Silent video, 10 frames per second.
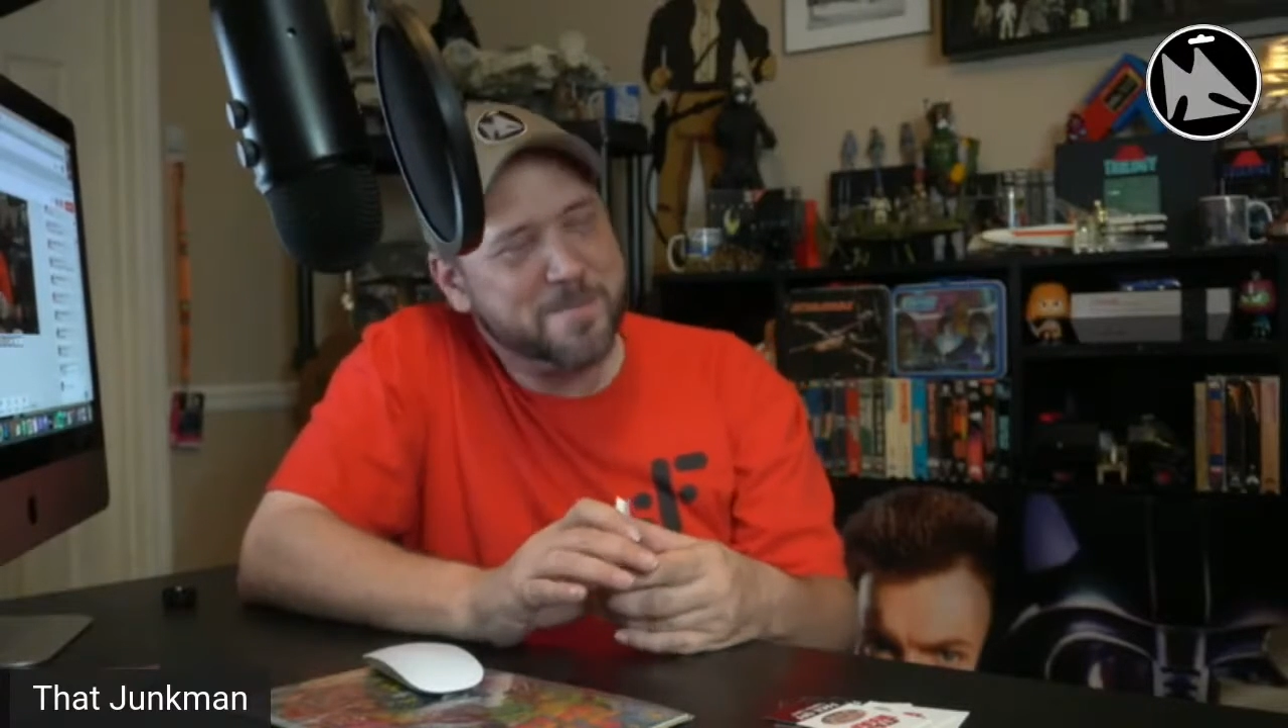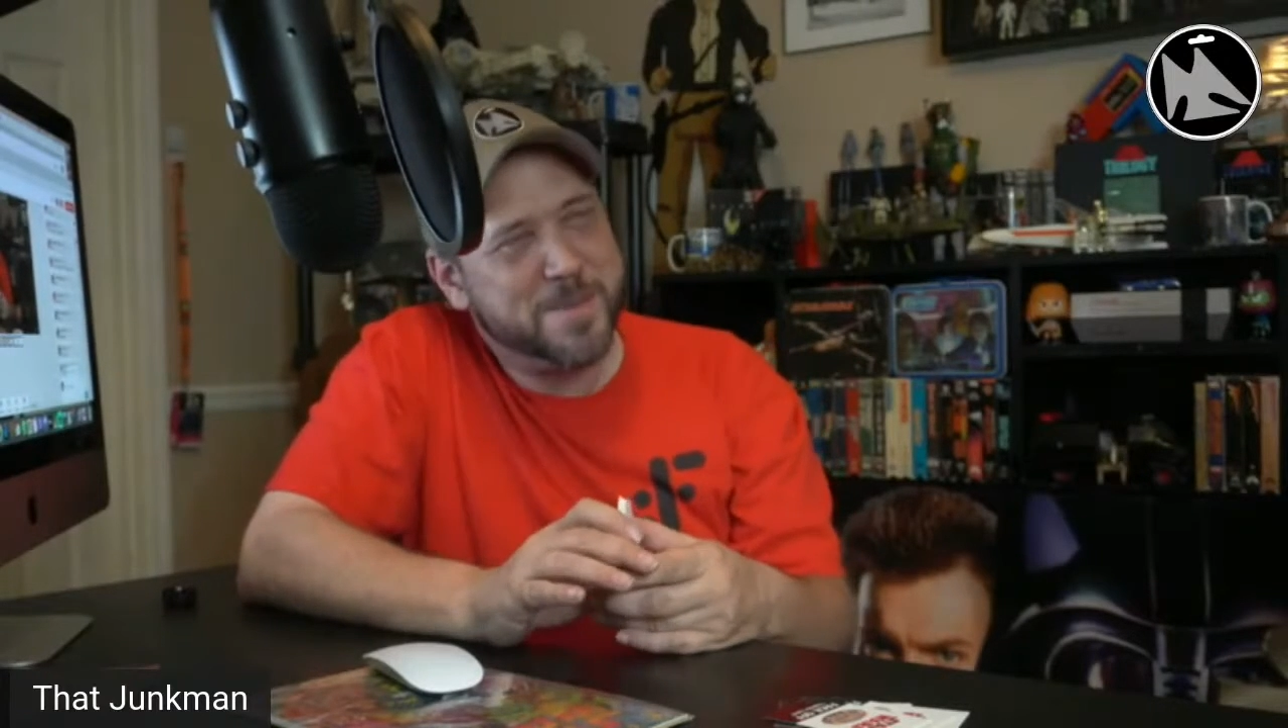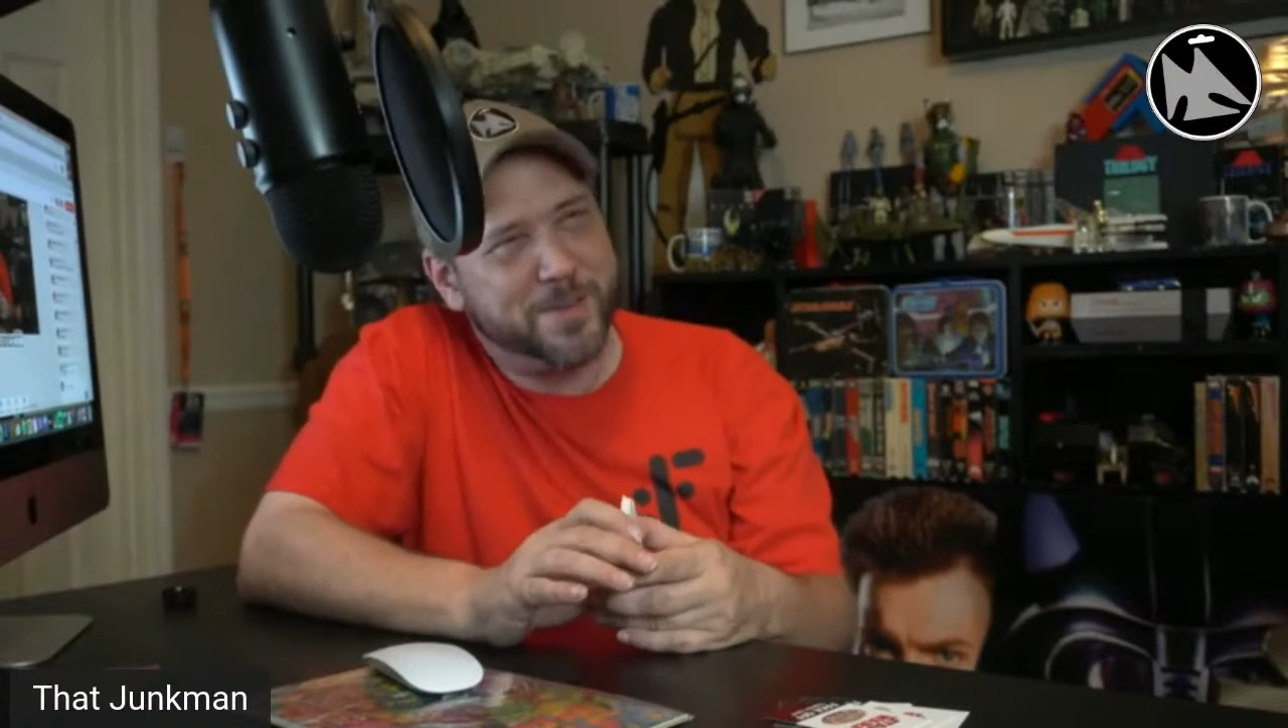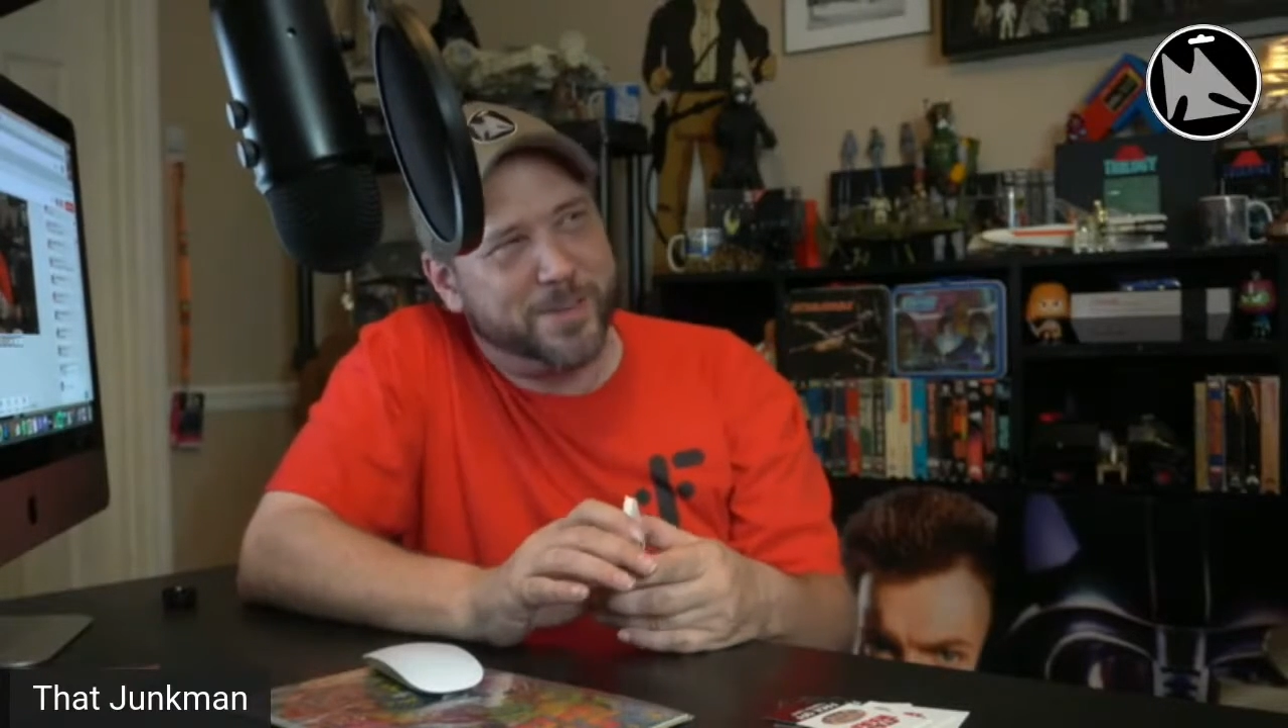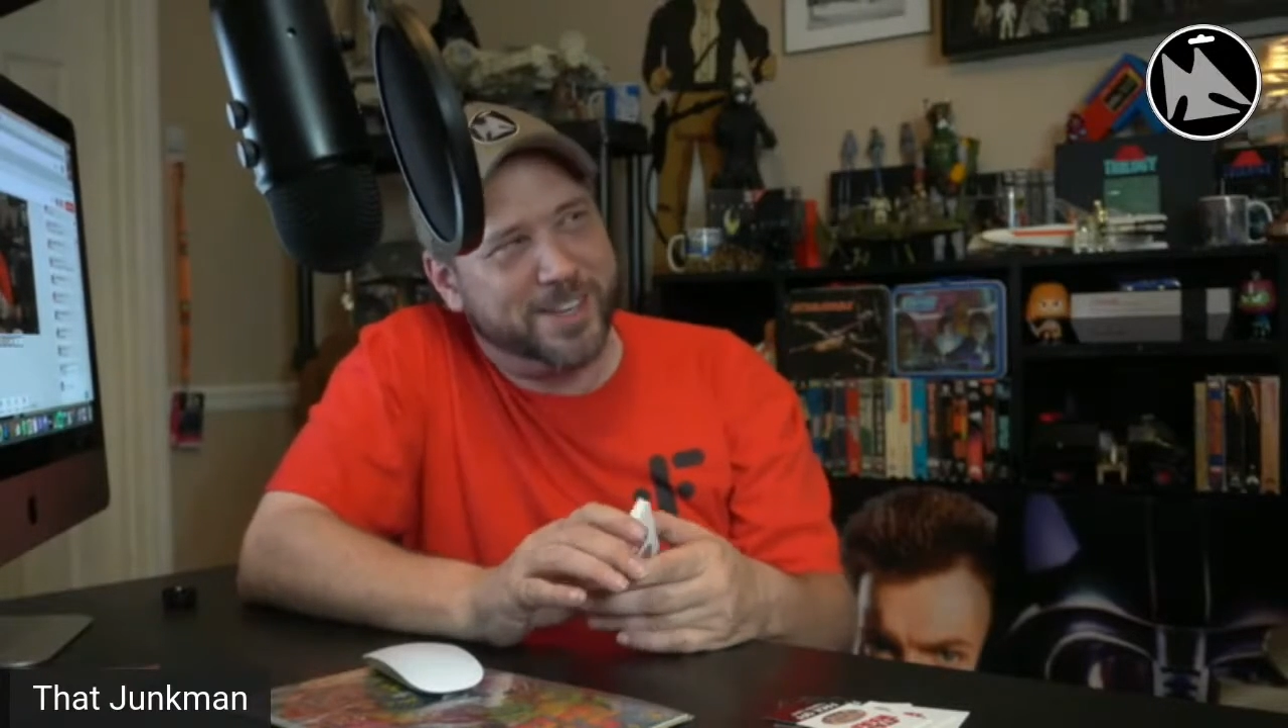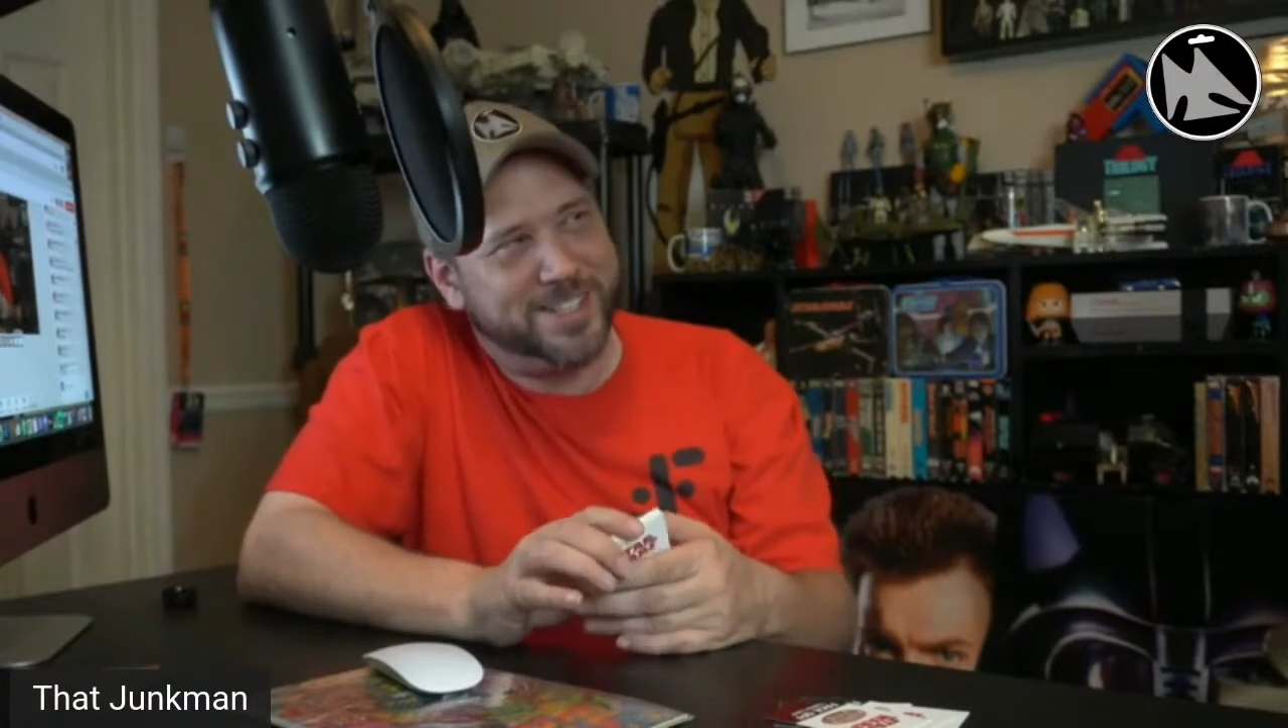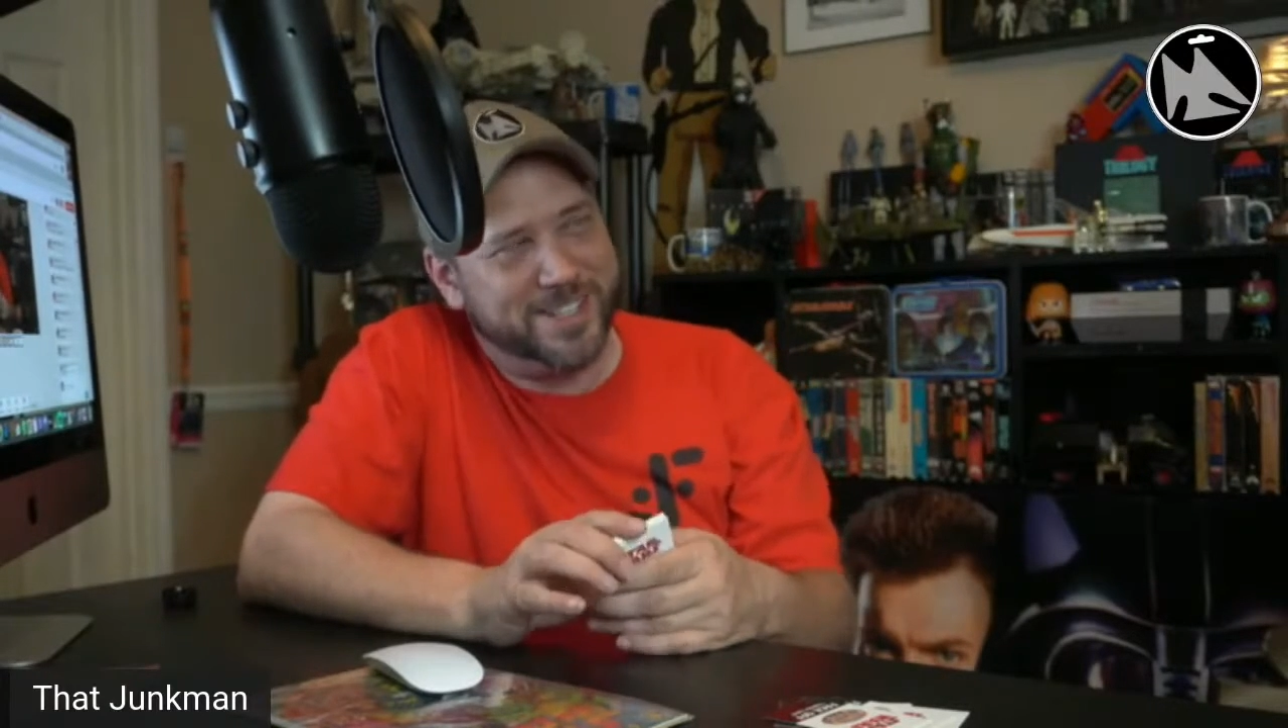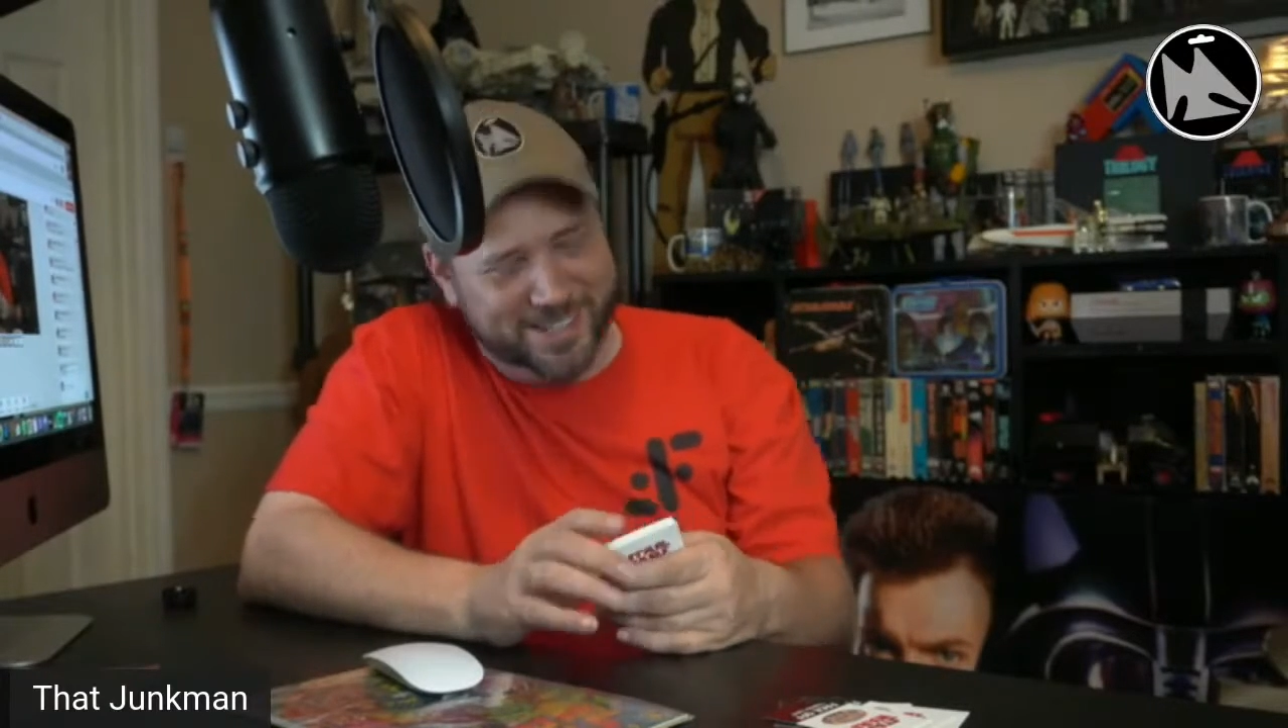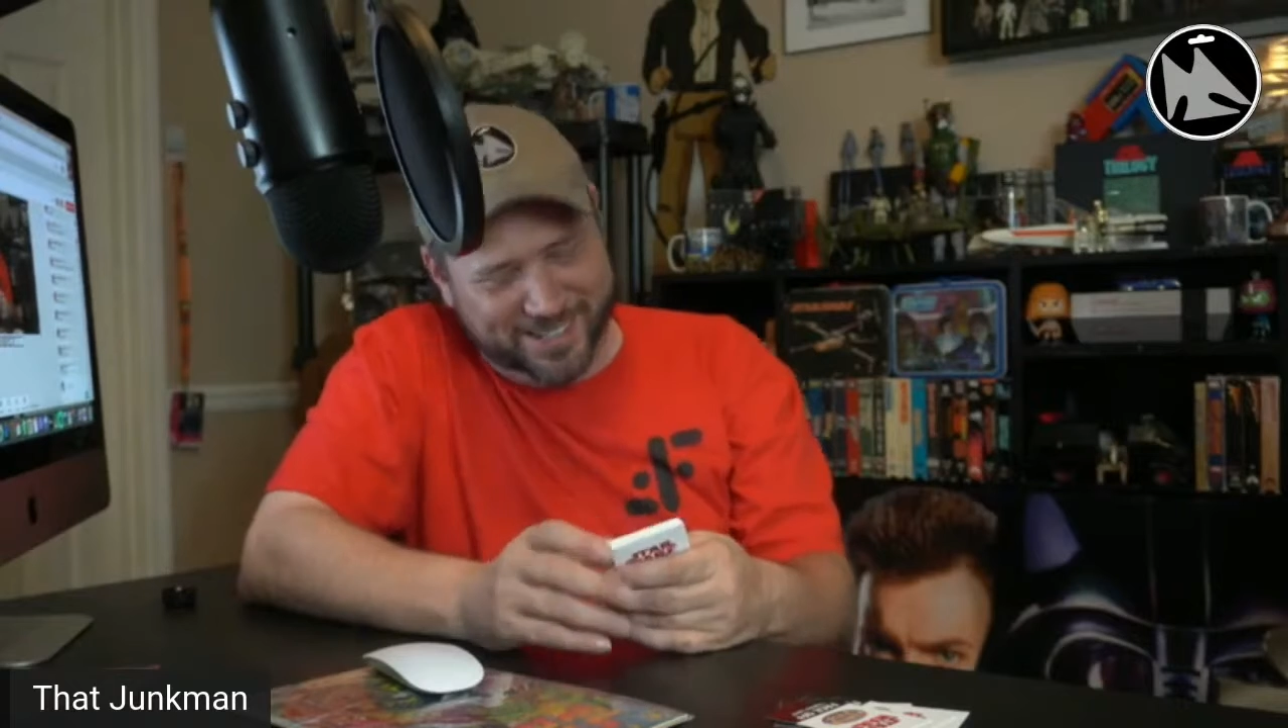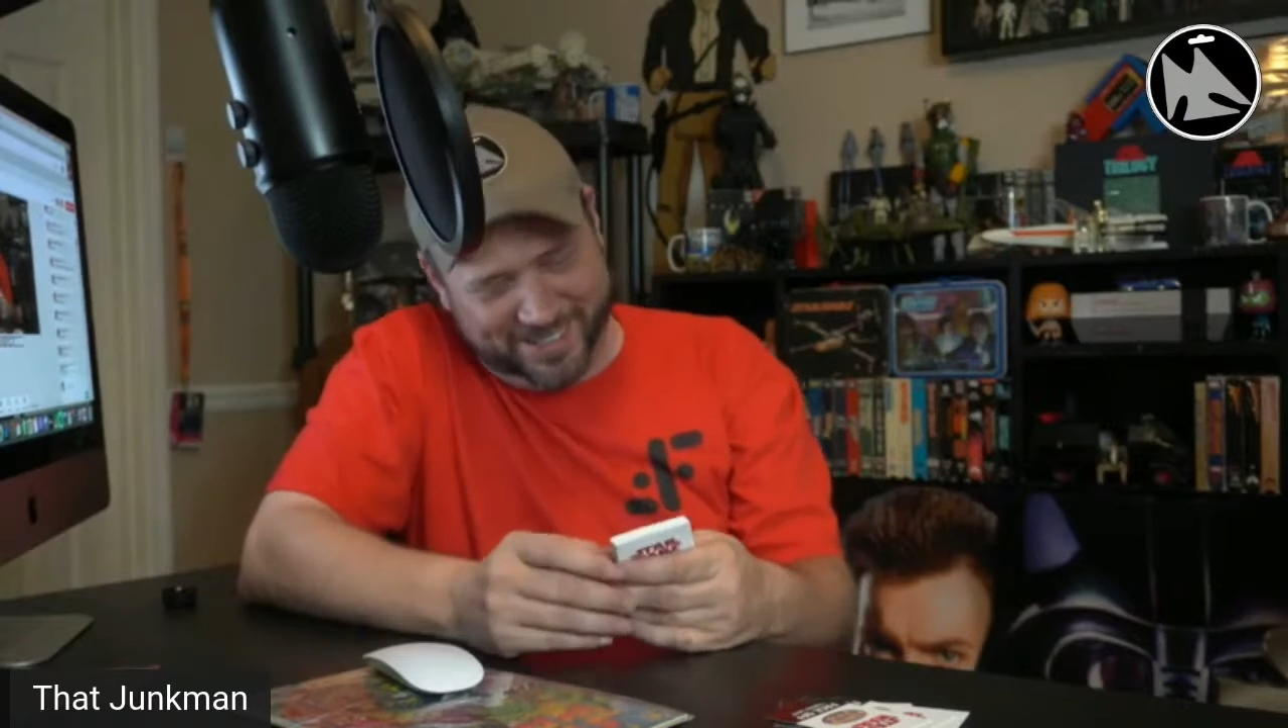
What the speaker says: Beverage.